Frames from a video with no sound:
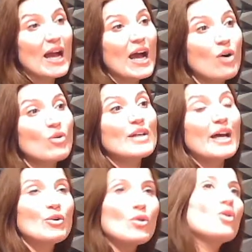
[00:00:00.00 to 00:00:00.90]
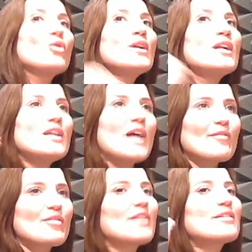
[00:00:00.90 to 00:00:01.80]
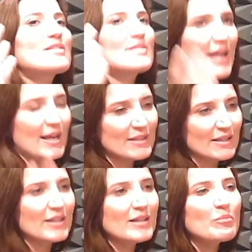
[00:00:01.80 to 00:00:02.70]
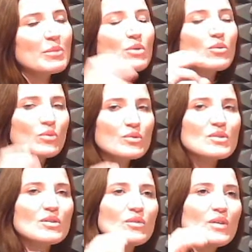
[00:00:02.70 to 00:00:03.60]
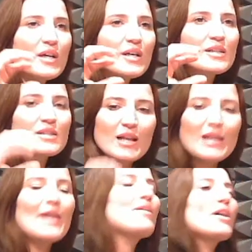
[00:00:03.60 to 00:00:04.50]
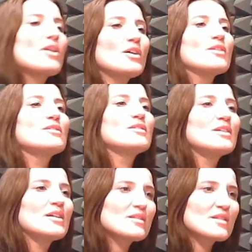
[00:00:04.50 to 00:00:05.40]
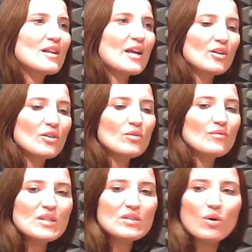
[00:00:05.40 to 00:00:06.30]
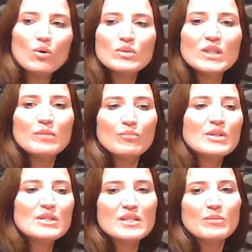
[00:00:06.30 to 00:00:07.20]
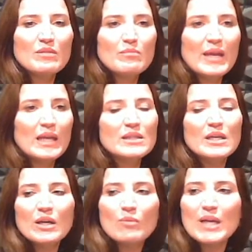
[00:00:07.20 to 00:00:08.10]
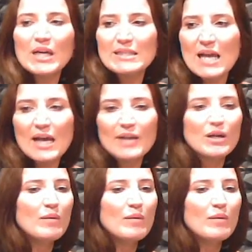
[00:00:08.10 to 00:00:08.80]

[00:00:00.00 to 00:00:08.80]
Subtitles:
out and not only have the understanding, but also to let that go, to let go of these old imprints that we made when our dad, our